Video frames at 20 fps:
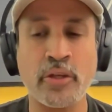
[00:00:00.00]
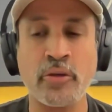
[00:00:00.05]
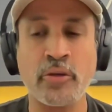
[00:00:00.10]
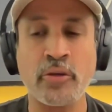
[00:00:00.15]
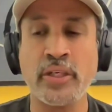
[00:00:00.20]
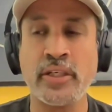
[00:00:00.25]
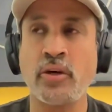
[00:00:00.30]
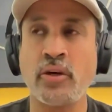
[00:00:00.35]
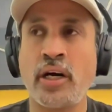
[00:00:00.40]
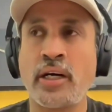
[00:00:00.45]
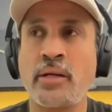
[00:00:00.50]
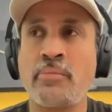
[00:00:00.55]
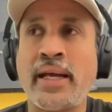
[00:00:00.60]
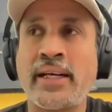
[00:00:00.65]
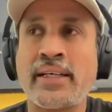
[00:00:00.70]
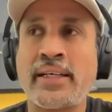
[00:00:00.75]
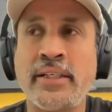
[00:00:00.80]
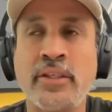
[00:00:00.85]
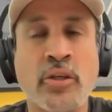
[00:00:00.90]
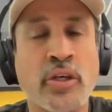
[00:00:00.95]
you need to
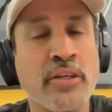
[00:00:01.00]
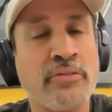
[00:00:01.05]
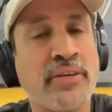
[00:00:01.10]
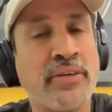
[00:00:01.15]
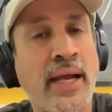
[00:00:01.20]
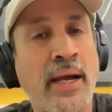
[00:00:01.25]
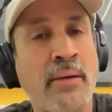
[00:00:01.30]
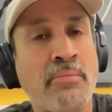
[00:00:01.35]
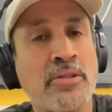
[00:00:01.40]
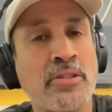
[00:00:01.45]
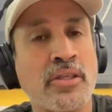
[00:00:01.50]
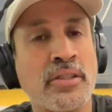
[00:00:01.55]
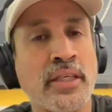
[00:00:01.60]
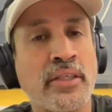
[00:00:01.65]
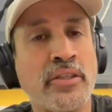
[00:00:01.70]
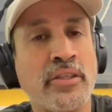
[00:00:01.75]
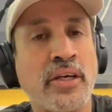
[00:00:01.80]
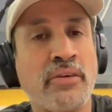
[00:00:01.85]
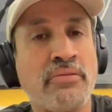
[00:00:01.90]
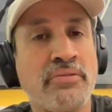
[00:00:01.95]
automatically notify Amazon
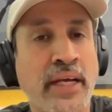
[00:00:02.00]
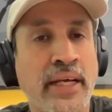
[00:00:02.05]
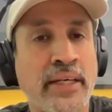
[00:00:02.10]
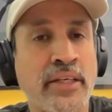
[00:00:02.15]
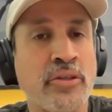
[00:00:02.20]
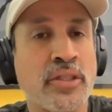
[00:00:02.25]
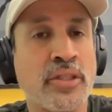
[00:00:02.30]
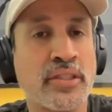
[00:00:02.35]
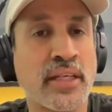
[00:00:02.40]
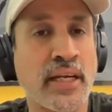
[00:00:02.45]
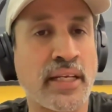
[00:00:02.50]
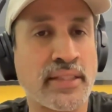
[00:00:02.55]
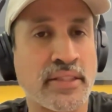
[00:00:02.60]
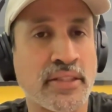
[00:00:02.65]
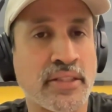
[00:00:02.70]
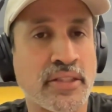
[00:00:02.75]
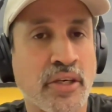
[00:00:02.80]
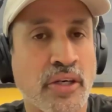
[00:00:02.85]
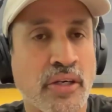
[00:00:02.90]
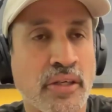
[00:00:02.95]
that you have 10 units
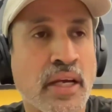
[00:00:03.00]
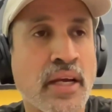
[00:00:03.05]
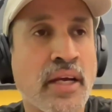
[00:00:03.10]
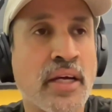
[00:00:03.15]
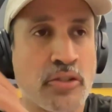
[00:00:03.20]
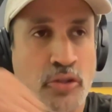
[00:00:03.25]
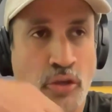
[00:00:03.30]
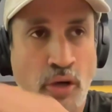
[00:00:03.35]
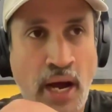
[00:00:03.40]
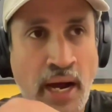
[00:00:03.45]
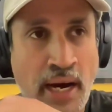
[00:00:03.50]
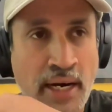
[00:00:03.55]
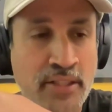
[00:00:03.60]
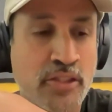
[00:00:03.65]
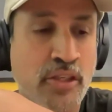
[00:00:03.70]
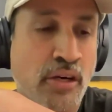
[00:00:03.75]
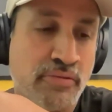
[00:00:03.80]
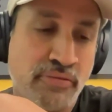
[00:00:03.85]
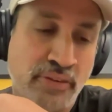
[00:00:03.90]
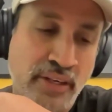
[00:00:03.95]
less in stock. So our
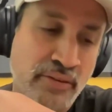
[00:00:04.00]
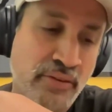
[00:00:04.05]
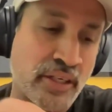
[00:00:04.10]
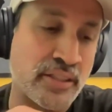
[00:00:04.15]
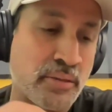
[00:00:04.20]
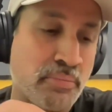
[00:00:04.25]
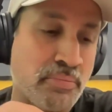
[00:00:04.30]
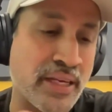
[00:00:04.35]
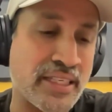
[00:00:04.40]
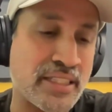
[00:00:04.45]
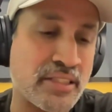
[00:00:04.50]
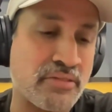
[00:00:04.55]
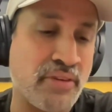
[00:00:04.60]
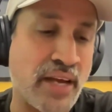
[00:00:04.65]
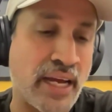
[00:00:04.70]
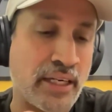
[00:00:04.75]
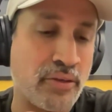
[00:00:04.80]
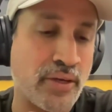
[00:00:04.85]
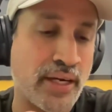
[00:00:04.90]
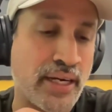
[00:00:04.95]
software, one of the biggest
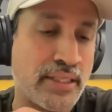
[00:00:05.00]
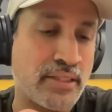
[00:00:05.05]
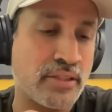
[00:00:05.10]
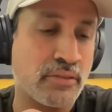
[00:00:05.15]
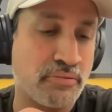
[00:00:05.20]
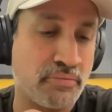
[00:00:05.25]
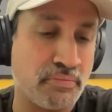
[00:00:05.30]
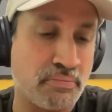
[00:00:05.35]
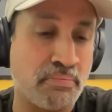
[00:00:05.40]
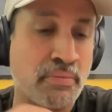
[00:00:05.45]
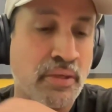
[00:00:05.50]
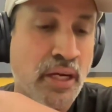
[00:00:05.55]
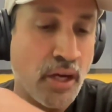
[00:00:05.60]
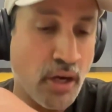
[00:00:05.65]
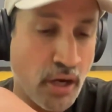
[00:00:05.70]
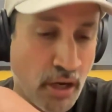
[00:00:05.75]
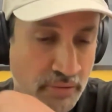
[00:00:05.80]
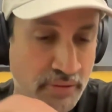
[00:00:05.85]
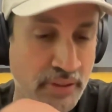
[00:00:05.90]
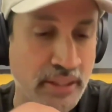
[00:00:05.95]
value adds of
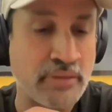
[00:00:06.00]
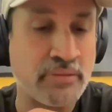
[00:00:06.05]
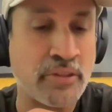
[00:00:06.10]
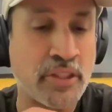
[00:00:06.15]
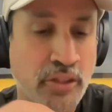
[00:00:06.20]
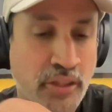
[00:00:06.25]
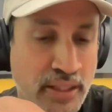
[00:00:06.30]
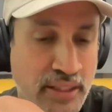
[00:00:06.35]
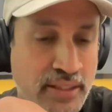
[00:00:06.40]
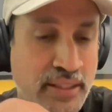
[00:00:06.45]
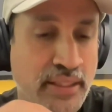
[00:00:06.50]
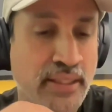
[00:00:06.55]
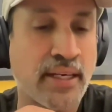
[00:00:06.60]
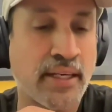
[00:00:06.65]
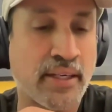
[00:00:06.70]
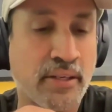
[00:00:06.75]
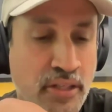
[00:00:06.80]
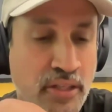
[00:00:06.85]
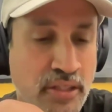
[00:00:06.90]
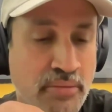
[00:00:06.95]
inventory sync
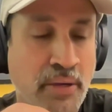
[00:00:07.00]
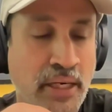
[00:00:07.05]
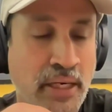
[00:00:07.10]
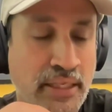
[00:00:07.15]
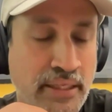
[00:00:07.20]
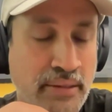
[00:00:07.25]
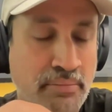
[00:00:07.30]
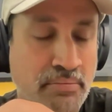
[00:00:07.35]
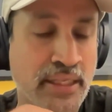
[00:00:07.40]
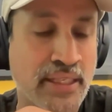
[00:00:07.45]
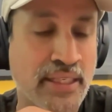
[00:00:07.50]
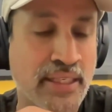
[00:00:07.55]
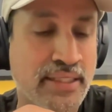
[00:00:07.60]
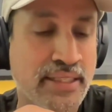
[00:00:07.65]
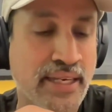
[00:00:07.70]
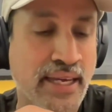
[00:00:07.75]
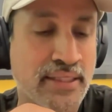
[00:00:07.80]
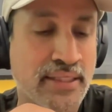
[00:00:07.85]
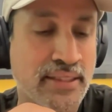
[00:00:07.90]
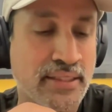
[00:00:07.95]
across
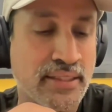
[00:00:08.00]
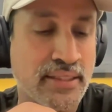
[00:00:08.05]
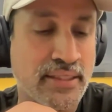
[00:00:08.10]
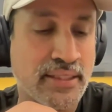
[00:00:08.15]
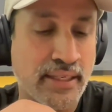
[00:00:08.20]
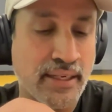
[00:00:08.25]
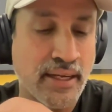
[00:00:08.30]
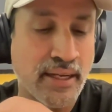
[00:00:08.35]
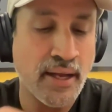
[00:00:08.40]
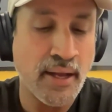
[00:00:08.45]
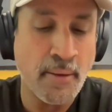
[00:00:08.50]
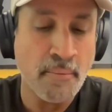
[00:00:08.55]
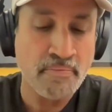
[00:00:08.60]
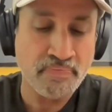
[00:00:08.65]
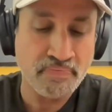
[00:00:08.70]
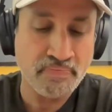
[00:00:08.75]
multi-channels is that